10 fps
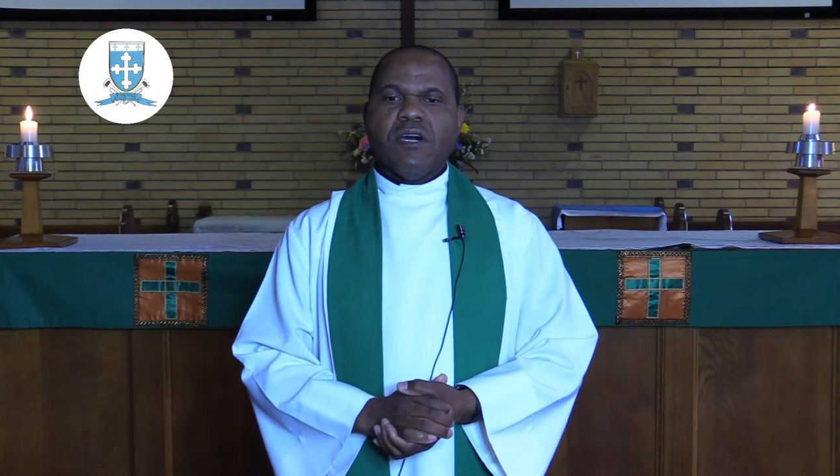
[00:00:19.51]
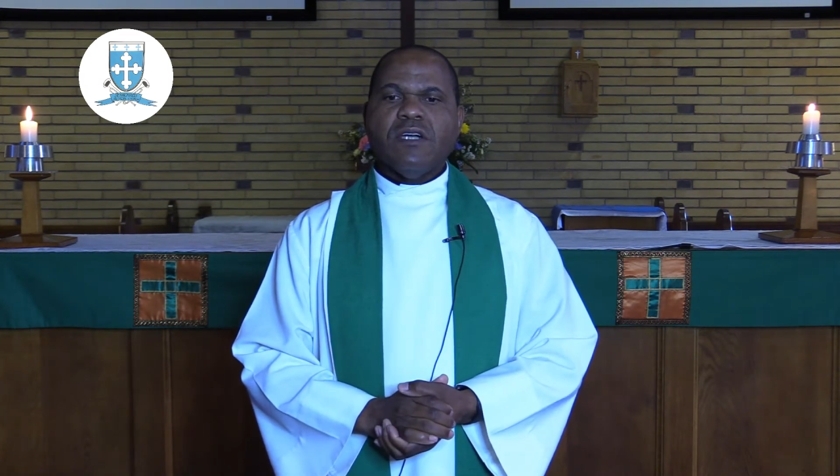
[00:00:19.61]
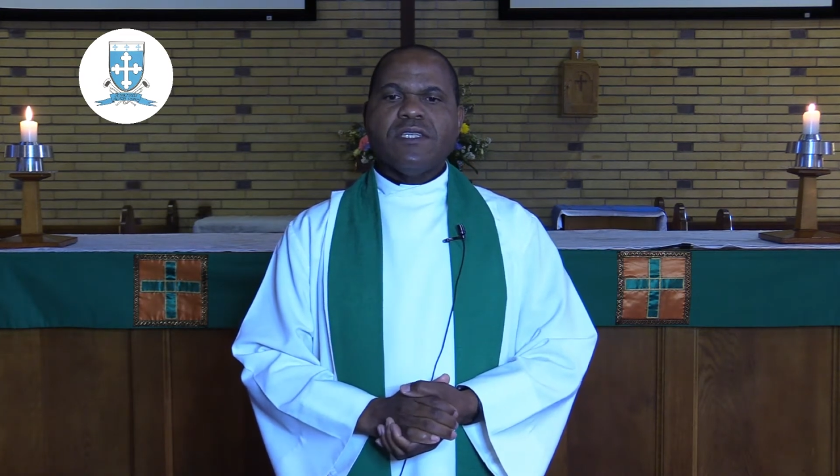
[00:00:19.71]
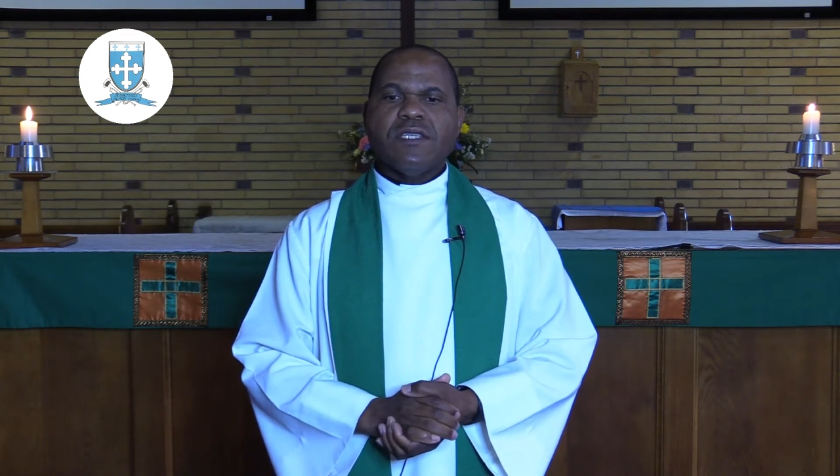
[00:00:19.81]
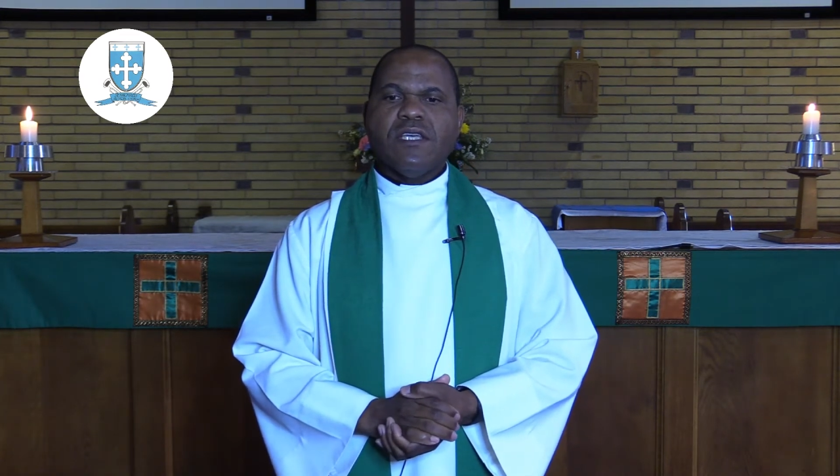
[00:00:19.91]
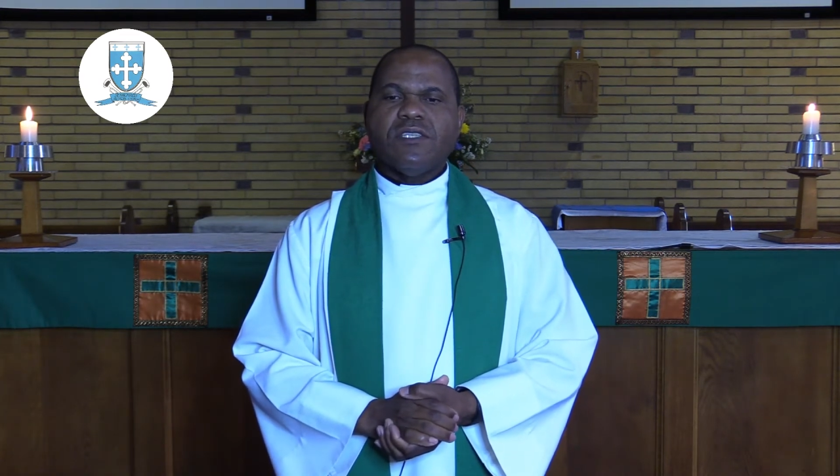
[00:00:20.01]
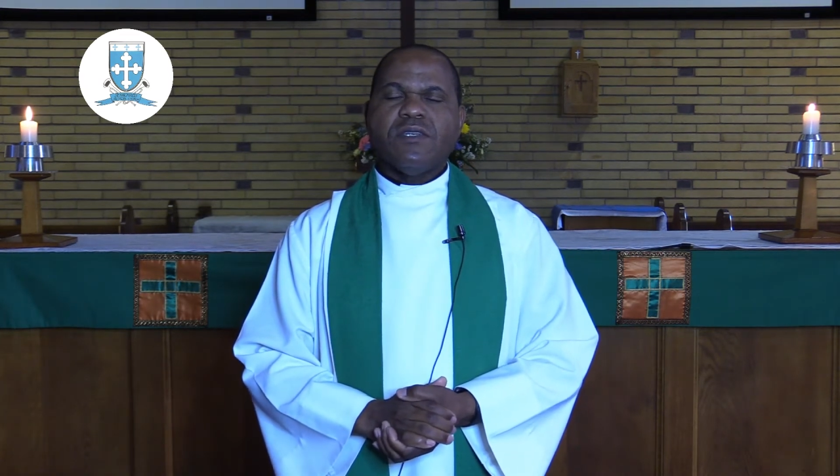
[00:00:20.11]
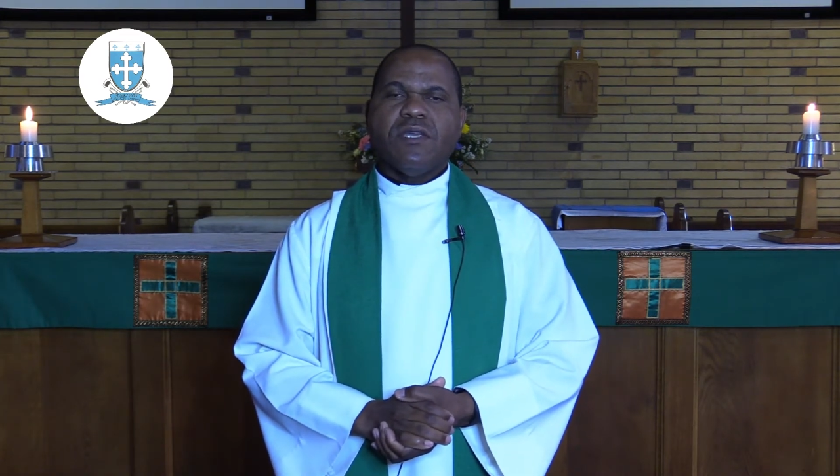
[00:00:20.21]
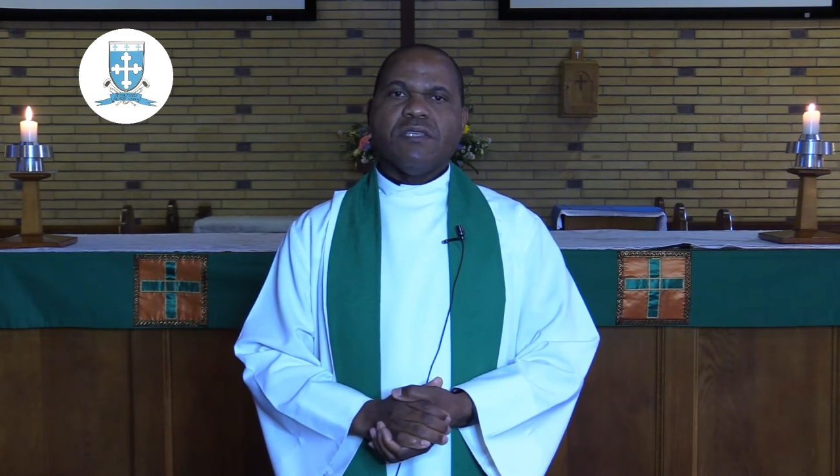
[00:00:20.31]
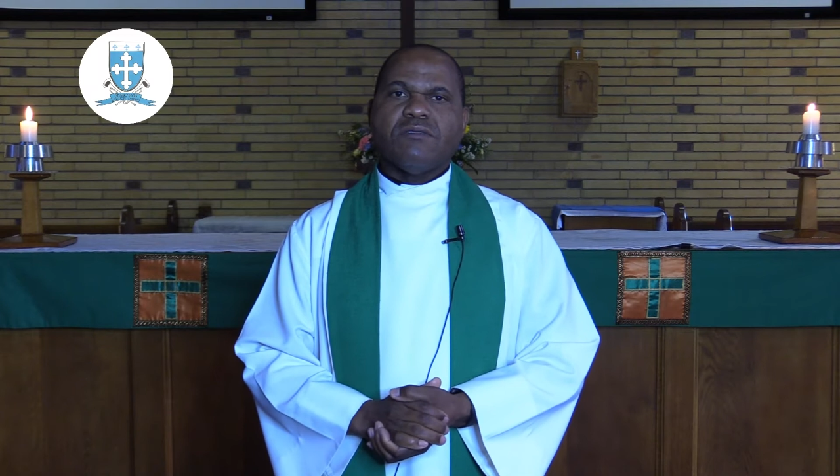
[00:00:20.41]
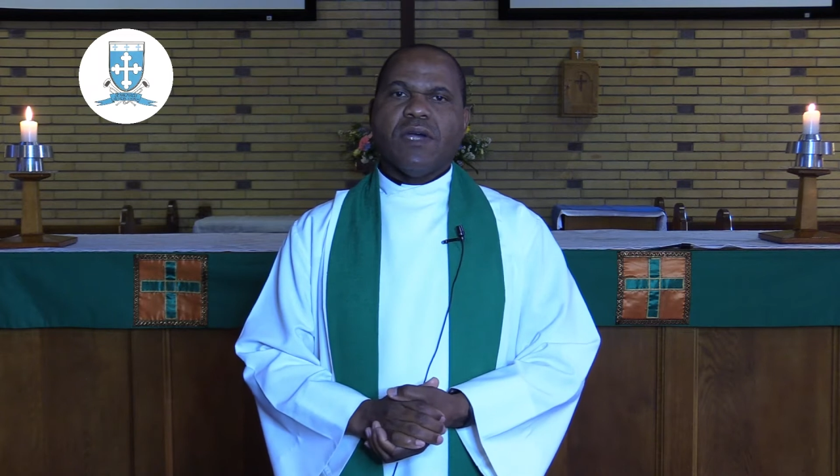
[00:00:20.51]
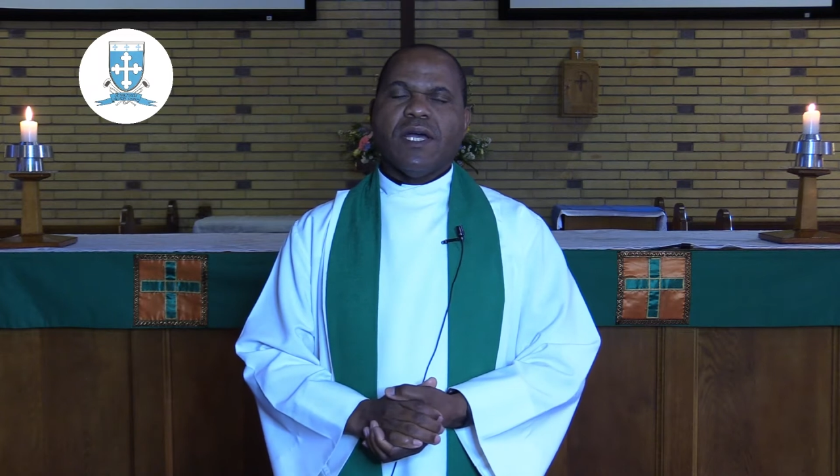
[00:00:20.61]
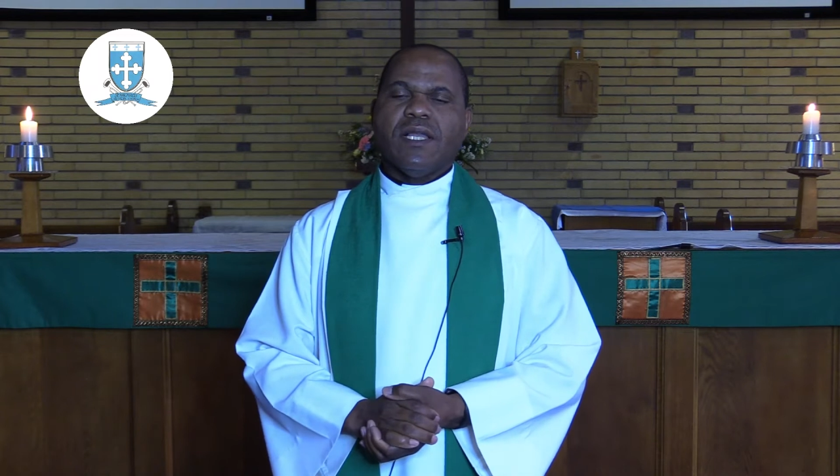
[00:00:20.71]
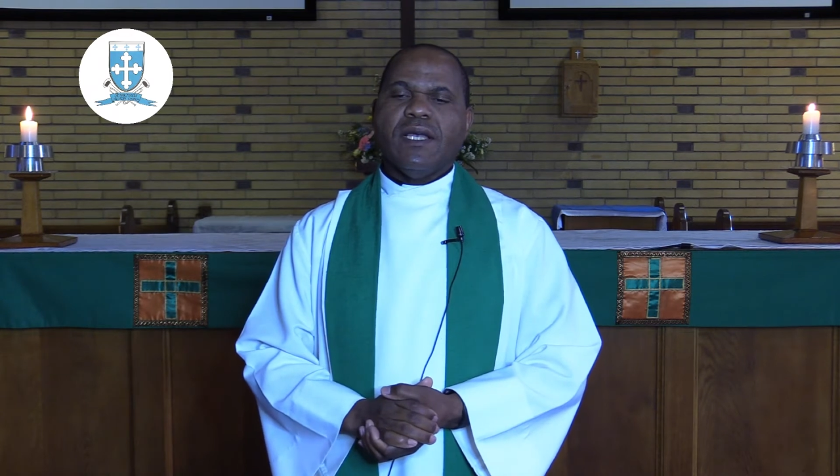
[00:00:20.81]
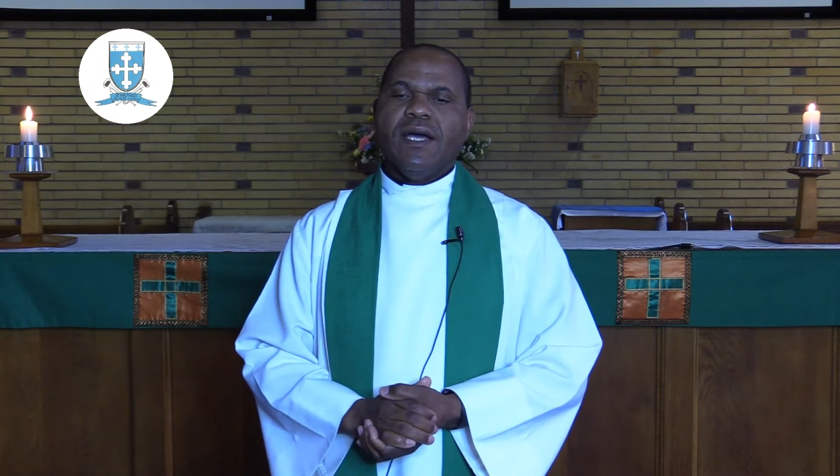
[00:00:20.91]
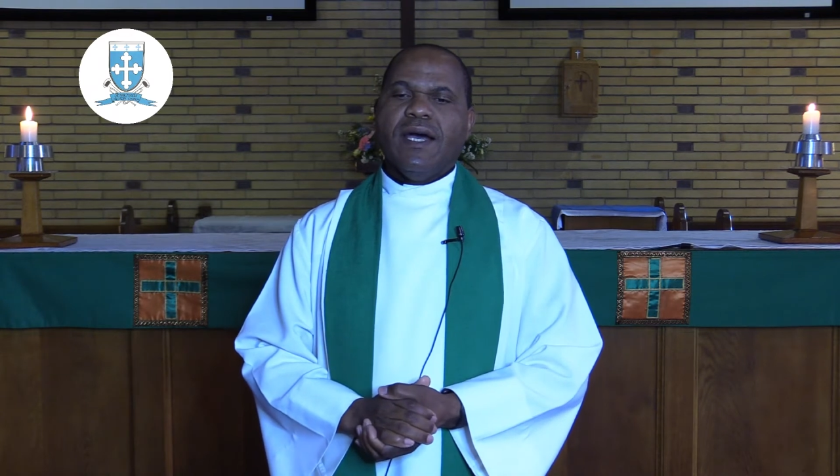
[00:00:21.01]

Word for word: God says to Israel,